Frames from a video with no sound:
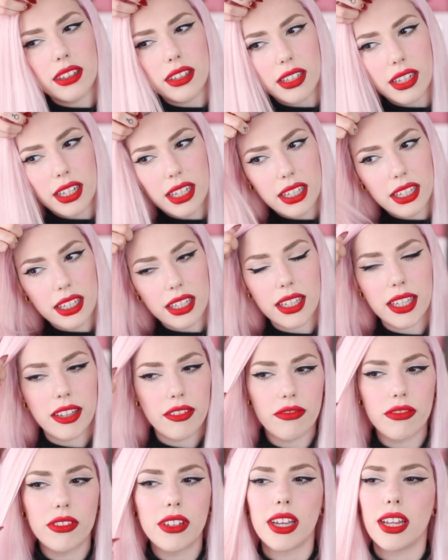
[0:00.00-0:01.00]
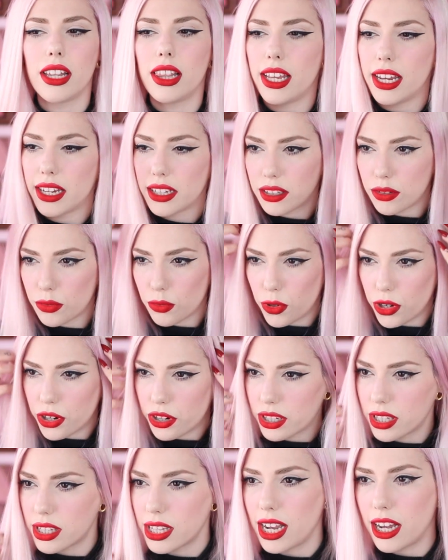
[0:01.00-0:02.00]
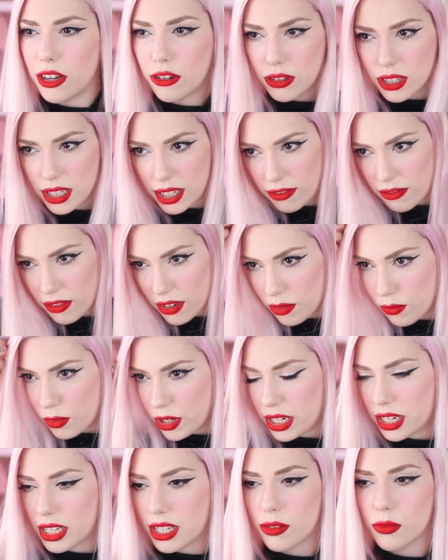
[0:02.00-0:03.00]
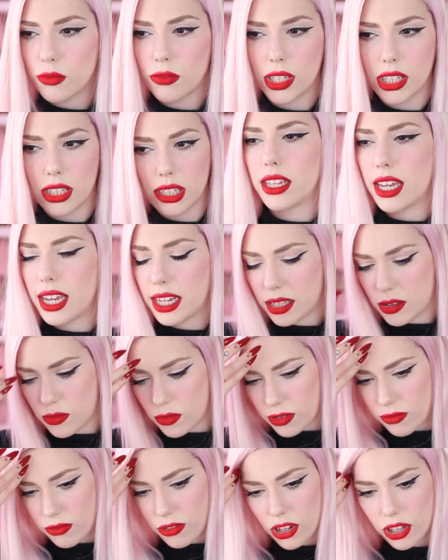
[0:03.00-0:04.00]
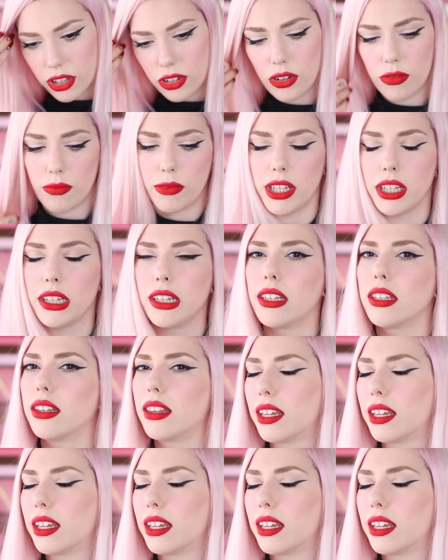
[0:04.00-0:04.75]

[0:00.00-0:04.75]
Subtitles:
the length works out even when it's with the extra volume and